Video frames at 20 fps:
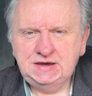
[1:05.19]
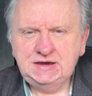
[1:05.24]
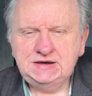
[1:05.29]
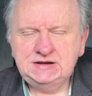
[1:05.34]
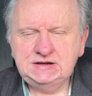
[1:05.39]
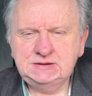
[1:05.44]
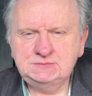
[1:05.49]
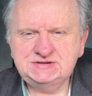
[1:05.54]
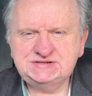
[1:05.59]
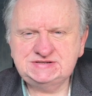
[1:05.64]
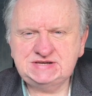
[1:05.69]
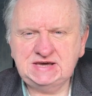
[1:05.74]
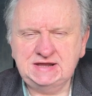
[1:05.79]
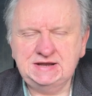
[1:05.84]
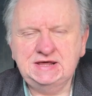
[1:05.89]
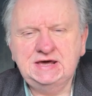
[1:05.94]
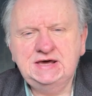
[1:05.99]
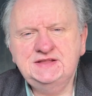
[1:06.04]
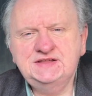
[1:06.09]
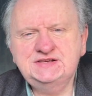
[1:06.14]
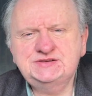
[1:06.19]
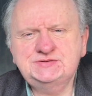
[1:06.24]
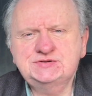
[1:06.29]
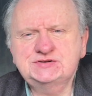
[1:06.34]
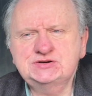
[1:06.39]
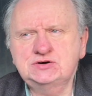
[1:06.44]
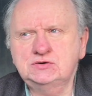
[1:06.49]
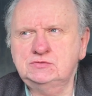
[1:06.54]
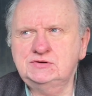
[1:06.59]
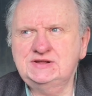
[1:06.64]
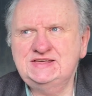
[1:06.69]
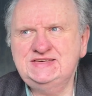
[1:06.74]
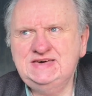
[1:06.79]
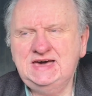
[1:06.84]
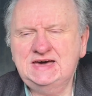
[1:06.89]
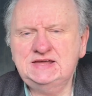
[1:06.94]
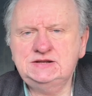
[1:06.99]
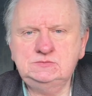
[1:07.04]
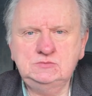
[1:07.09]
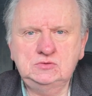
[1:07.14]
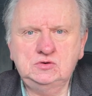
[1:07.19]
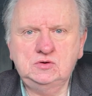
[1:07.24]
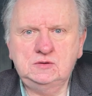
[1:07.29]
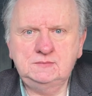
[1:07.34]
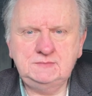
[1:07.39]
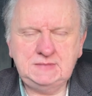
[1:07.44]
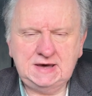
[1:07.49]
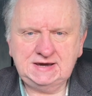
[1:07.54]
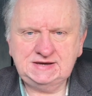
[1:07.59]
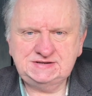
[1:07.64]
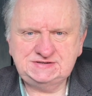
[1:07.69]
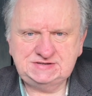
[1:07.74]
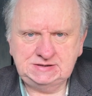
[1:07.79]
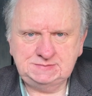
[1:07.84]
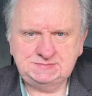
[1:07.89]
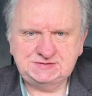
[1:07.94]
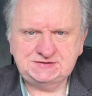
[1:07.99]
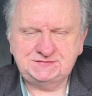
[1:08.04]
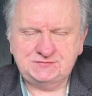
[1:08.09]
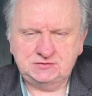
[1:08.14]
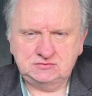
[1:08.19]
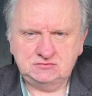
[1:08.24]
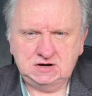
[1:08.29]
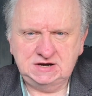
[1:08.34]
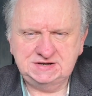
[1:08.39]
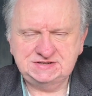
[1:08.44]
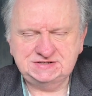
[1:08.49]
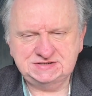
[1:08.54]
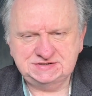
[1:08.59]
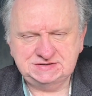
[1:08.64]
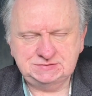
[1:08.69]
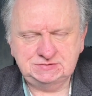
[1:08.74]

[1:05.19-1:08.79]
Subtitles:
Number 10, this was called Yet More Mac Tips for Writers.